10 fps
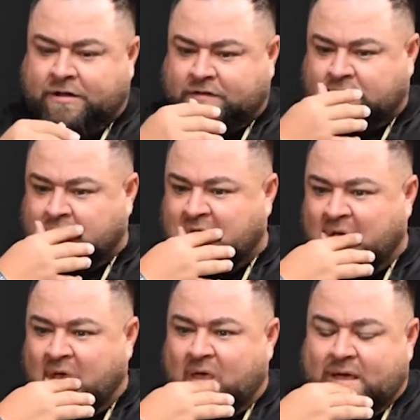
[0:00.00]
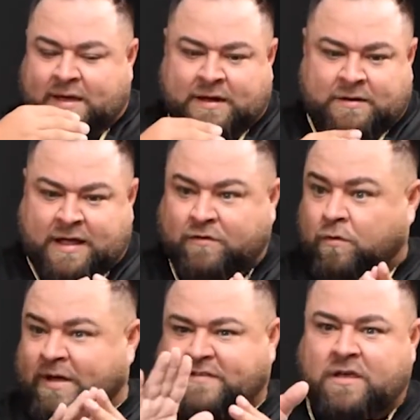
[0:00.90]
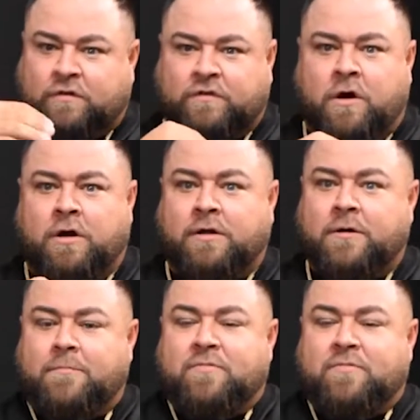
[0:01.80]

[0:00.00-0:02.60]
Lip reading: instantly, and that's where my sales started.